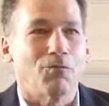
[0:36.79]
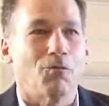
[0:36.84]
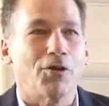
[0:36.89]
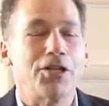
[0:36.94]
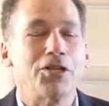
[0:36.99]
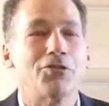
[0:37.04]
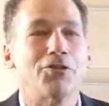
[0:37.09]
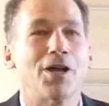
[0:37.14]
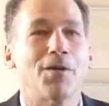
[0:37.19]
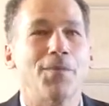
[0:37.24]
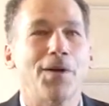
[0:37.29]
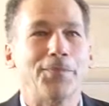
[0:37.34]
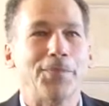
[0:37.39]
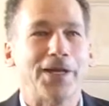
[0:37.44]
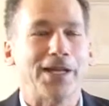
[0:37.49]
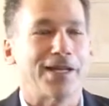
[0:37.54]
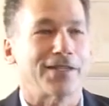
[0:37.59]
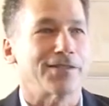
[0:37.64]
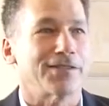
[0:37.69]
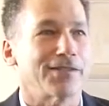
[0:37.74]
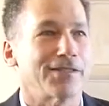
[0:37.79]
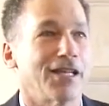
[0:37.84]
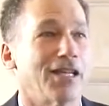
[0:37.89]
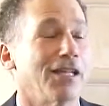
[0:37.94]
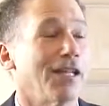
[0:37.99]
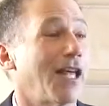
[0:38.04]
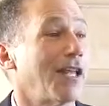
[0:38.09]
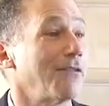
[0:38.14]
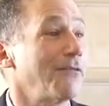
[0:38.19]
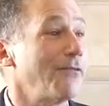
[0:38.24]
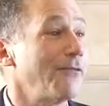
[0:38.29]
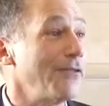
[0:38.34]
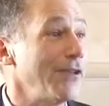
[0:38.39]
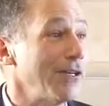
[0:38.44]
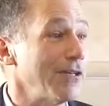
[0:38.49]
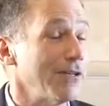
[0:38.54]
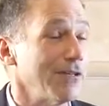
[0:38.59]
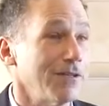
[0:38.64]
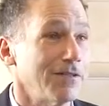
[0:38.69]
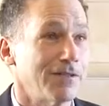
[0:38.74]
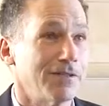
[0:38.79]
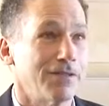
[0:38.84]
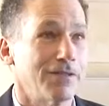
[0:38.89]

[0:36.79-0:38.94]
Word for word: what do you come up against? A lot of fear.